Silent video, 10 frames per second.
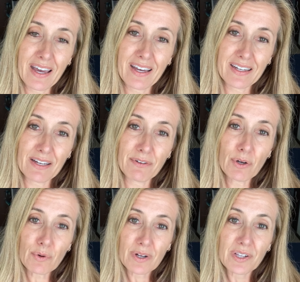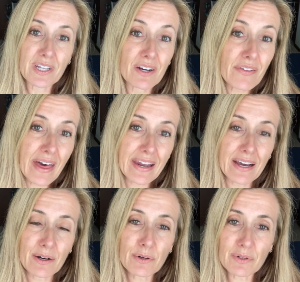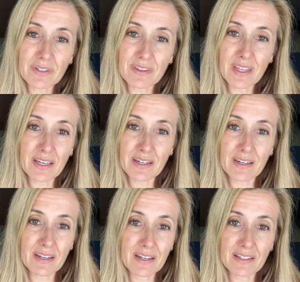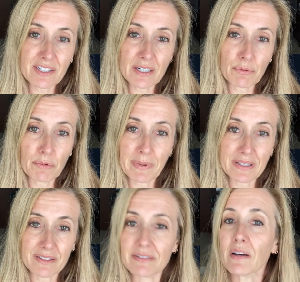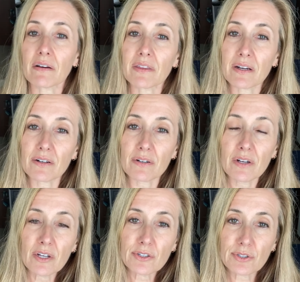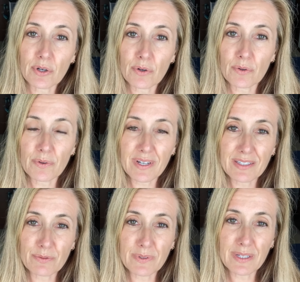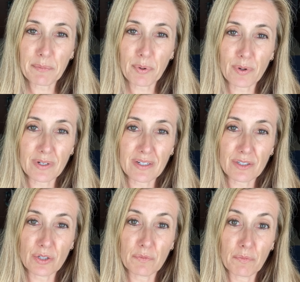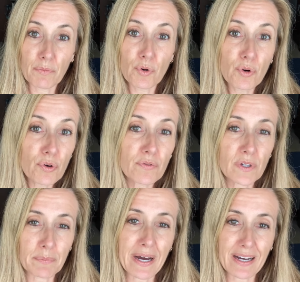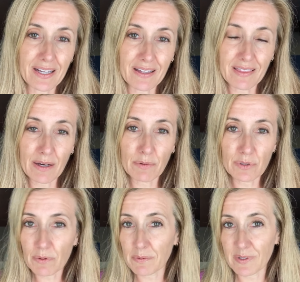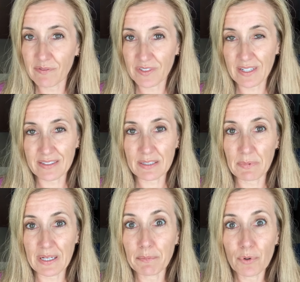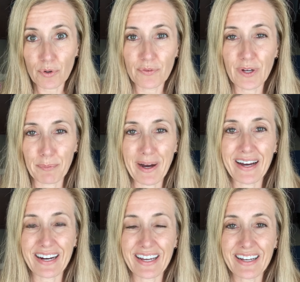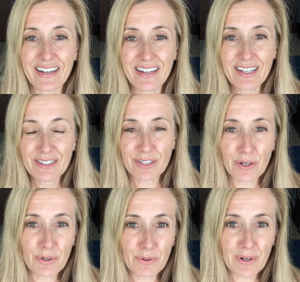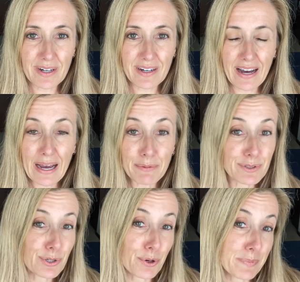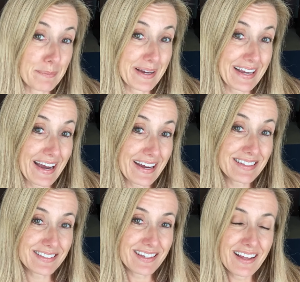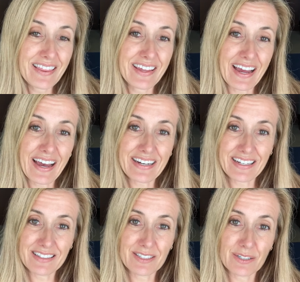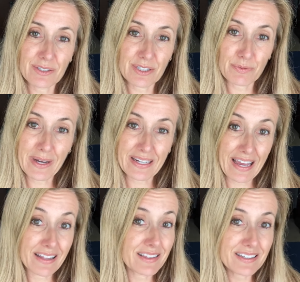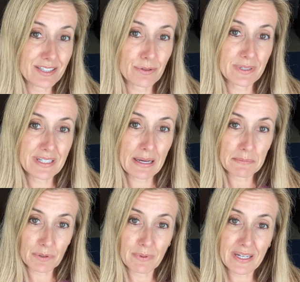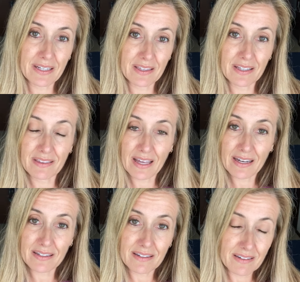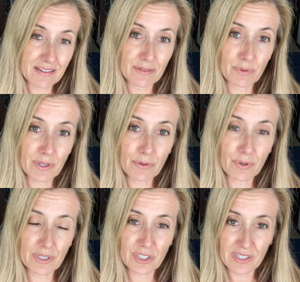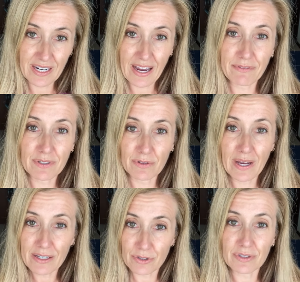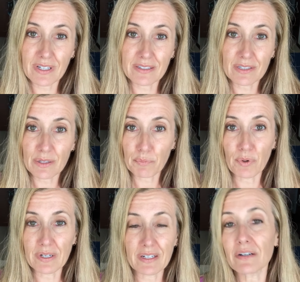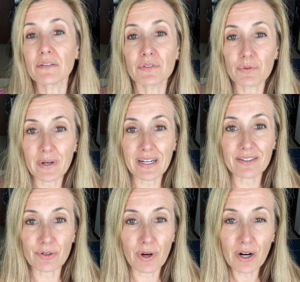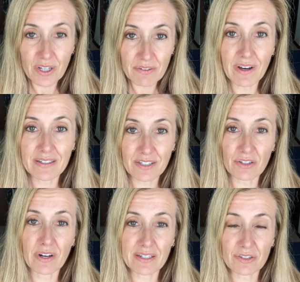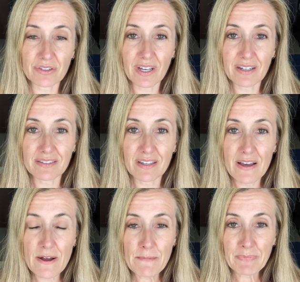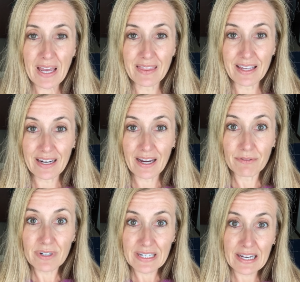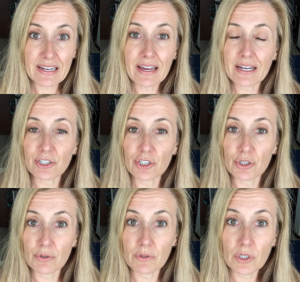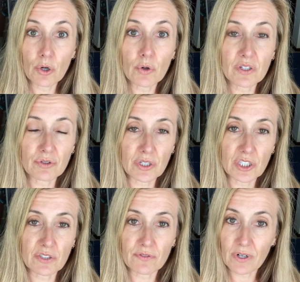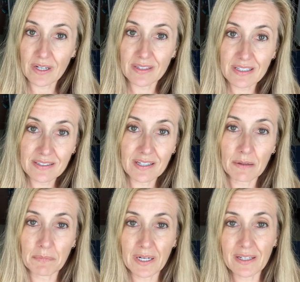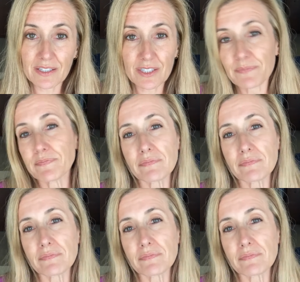And if you don't clear that out, then it's going to remain stuck there. So it's really important to move your body. That was what was emphasized to me, move your body. So I was told by my guides that I need to sweat at least 3 times a week, that is without question, that I have to exercise to the point of sweating. So cardiovascular exercise. And that every night I should do yoga stretches for at least 10 minutes.